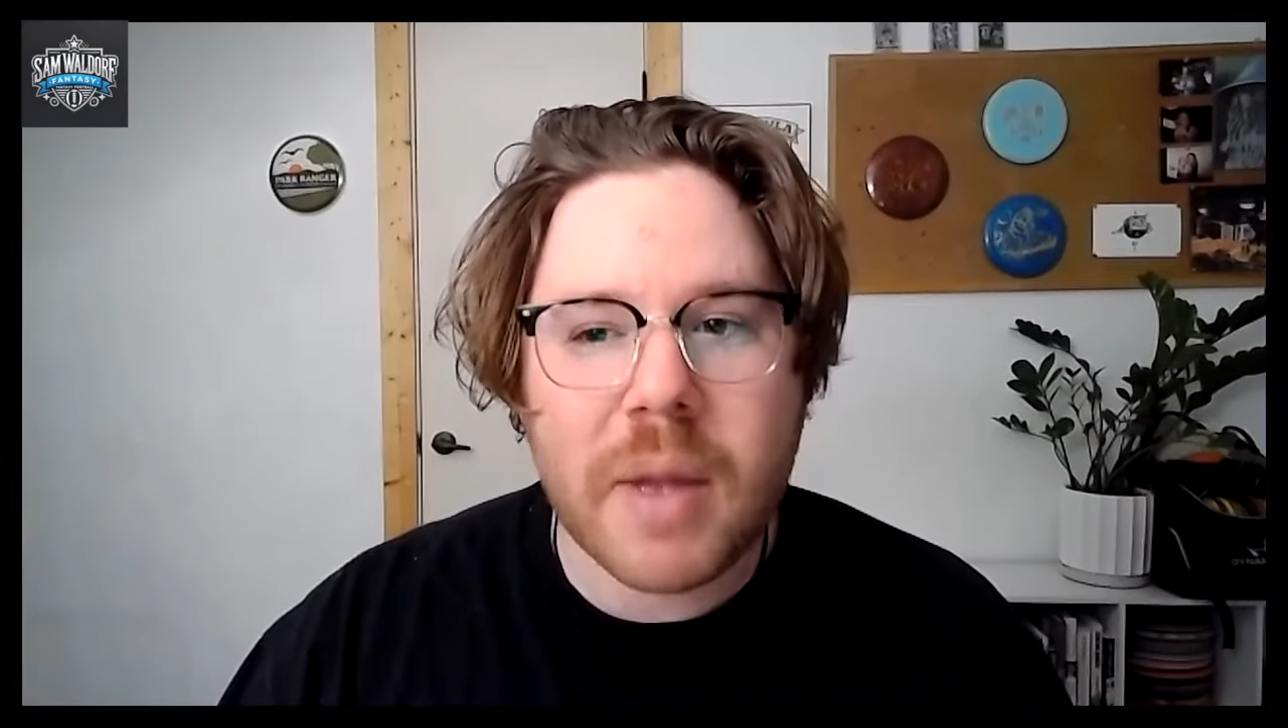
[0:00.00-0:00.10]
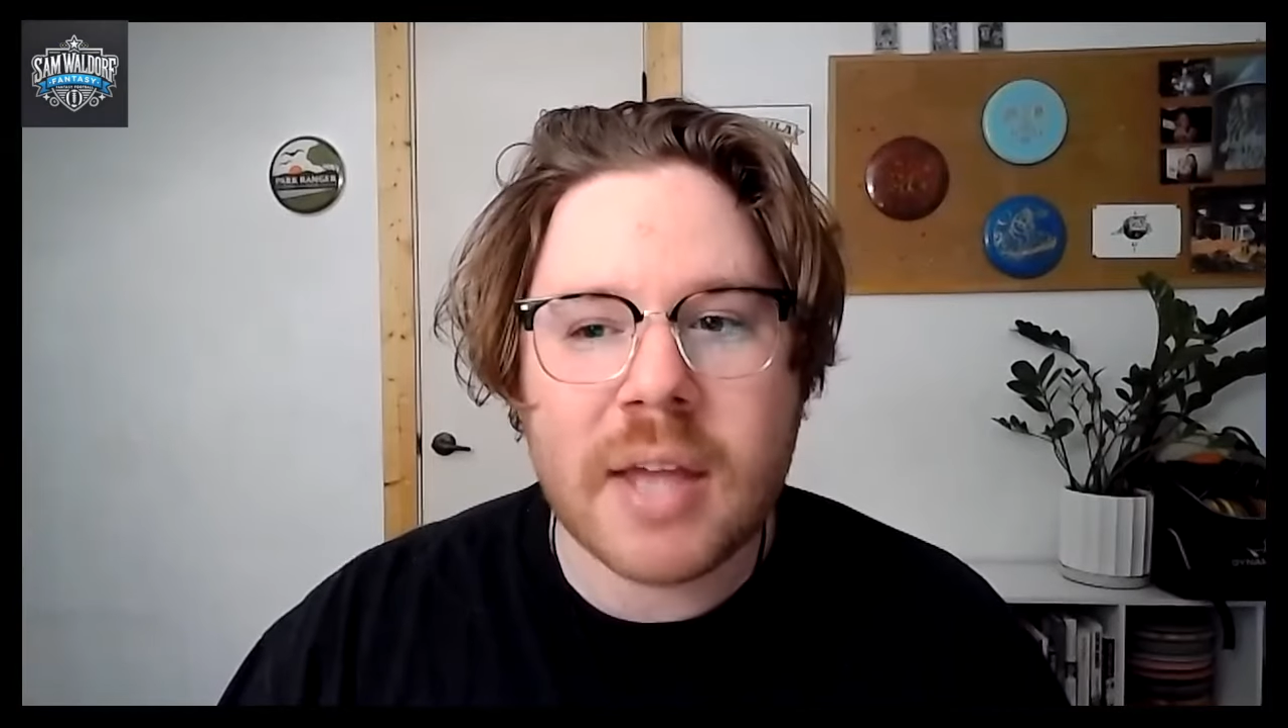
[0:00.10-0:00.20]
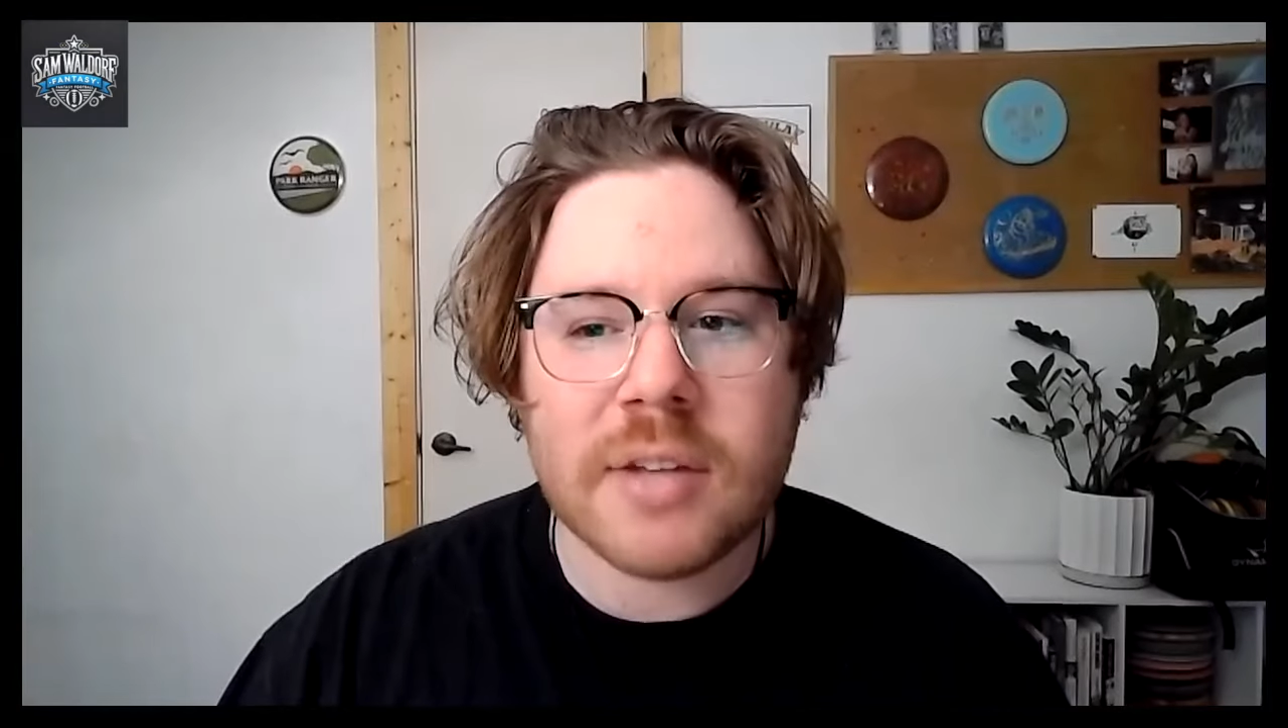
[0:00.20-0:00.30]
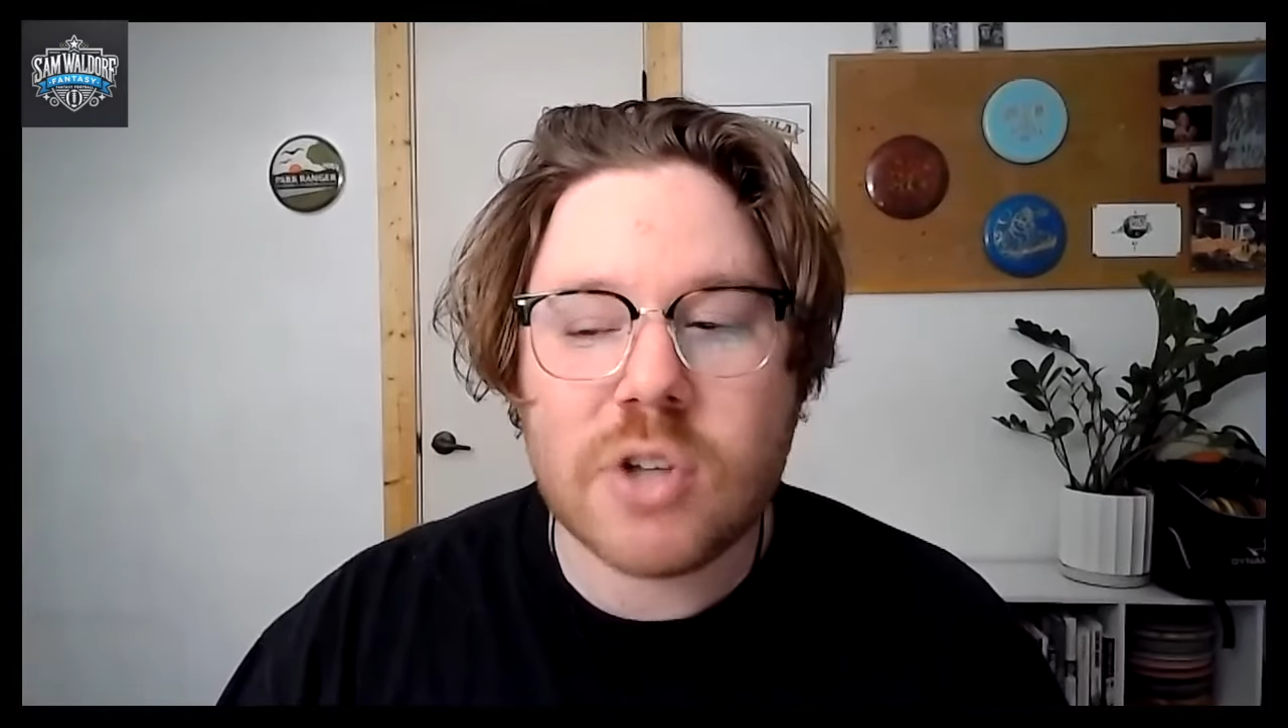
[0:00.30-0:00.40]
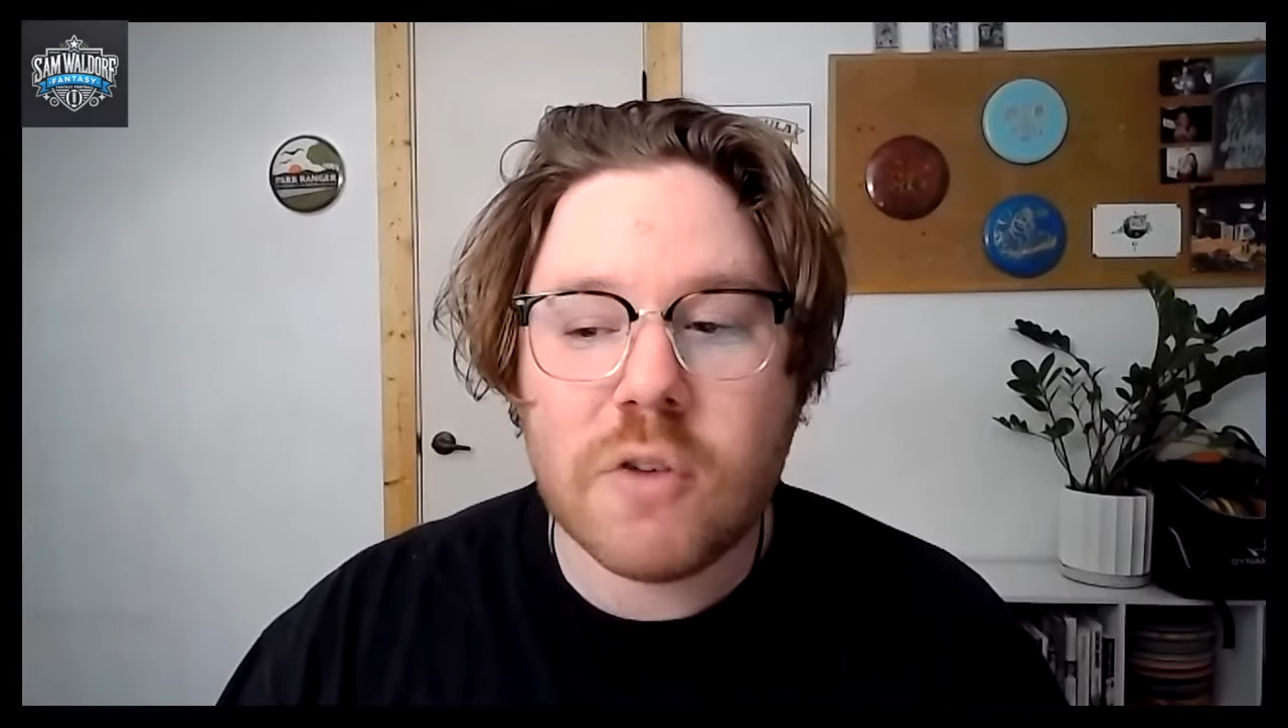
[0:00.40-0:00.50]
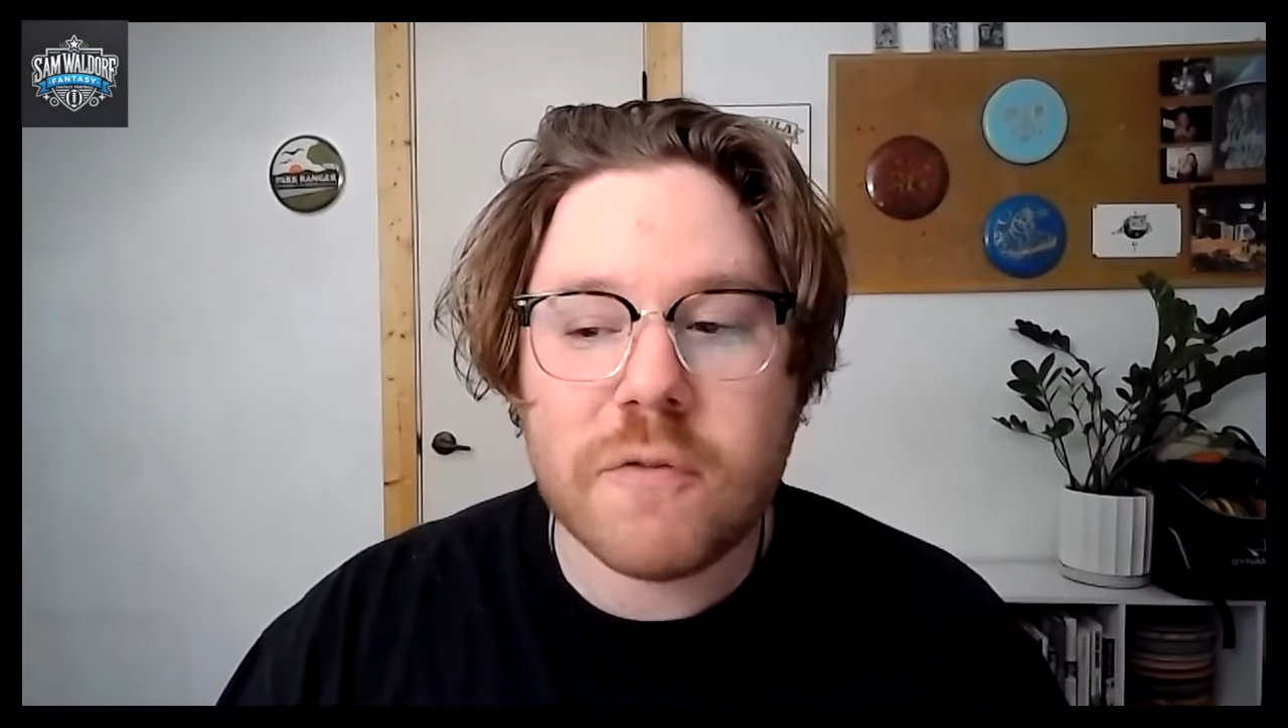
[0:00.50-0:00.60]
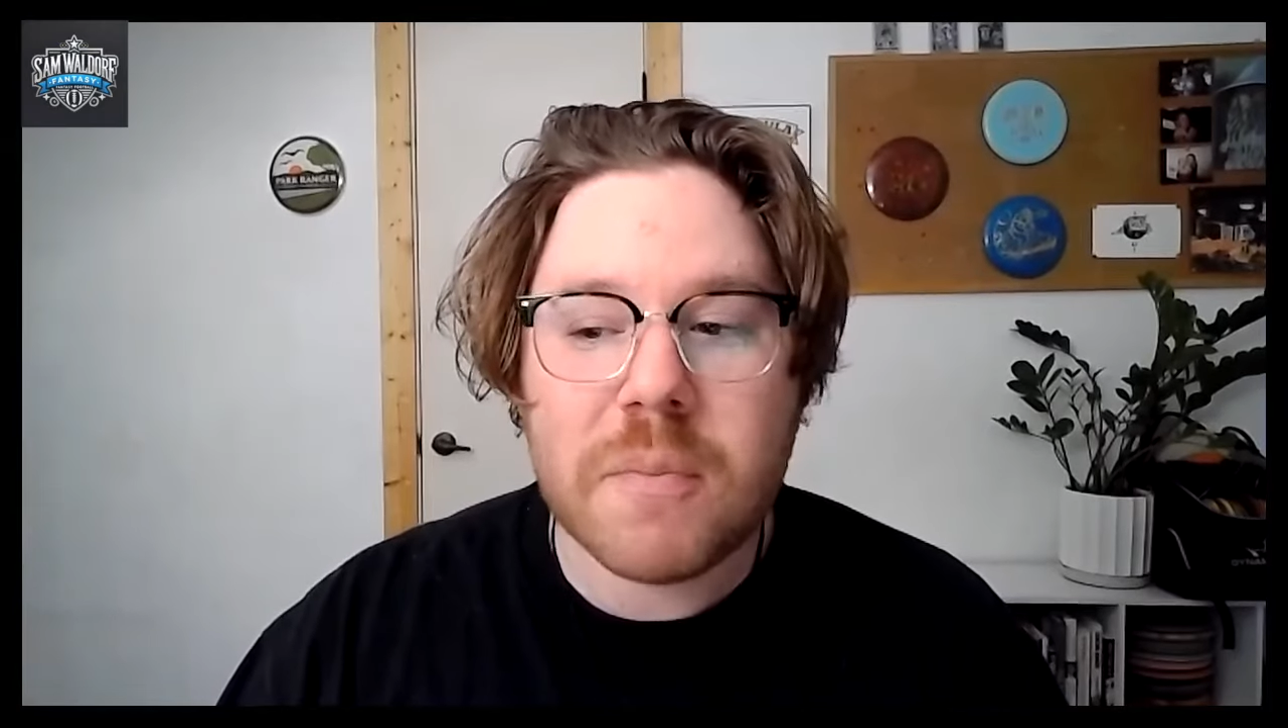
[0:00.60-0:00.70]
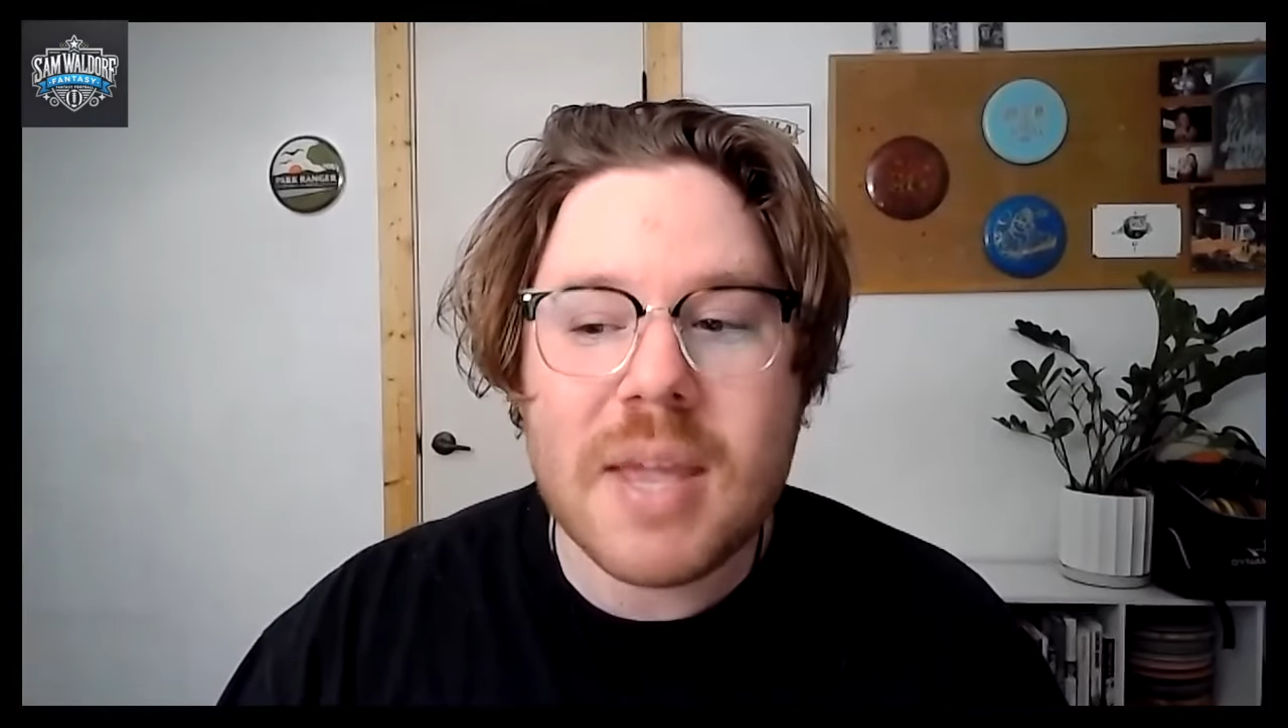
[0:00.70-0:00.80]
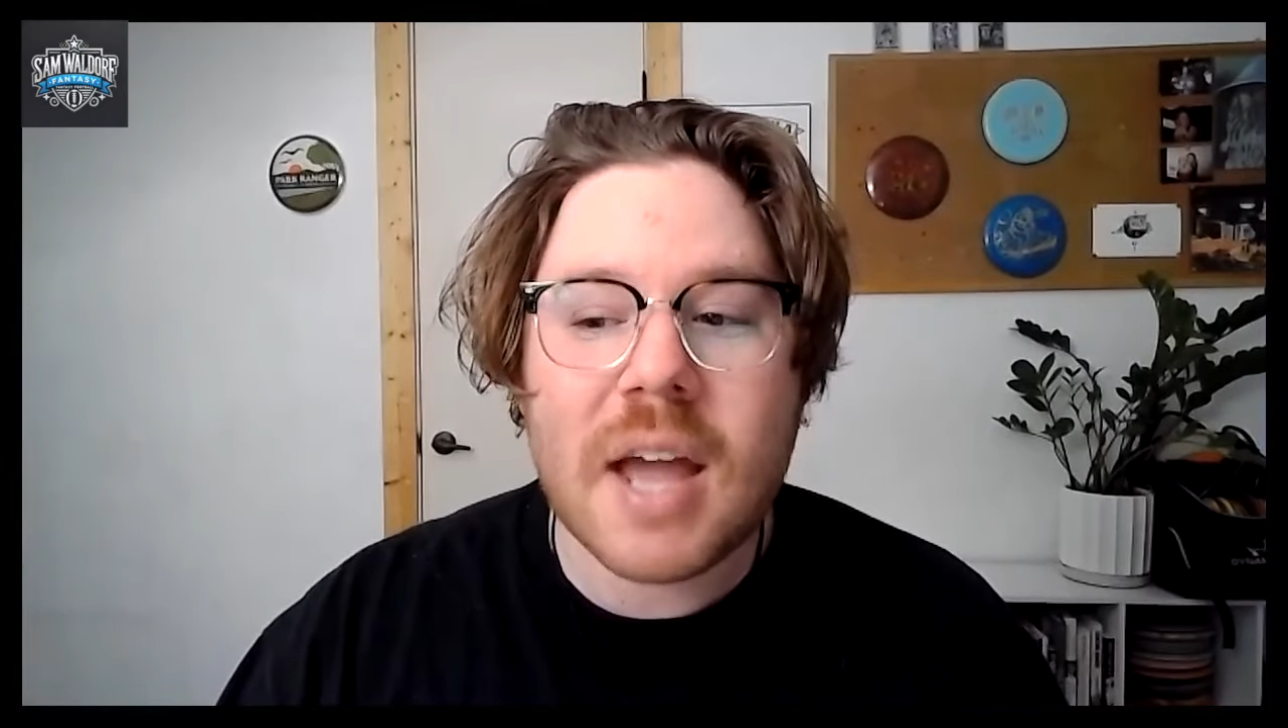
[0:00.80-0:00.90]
And so for me,